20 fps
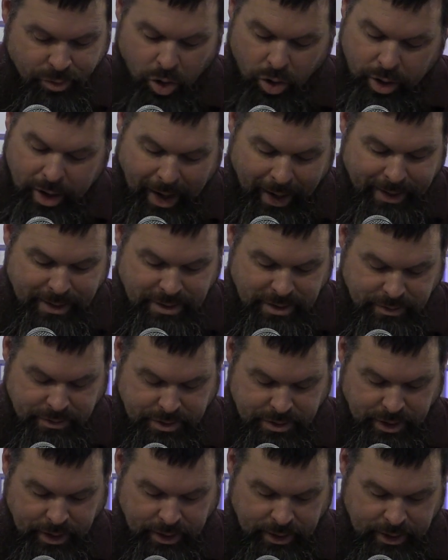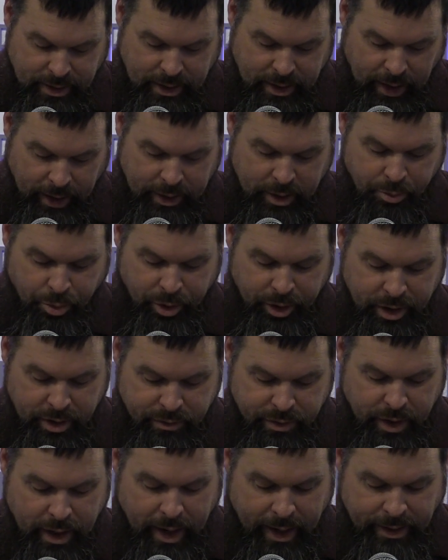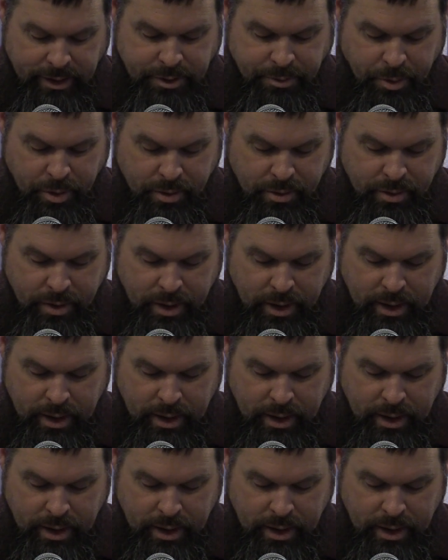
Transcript: all kinds of sin and to believe the gospel,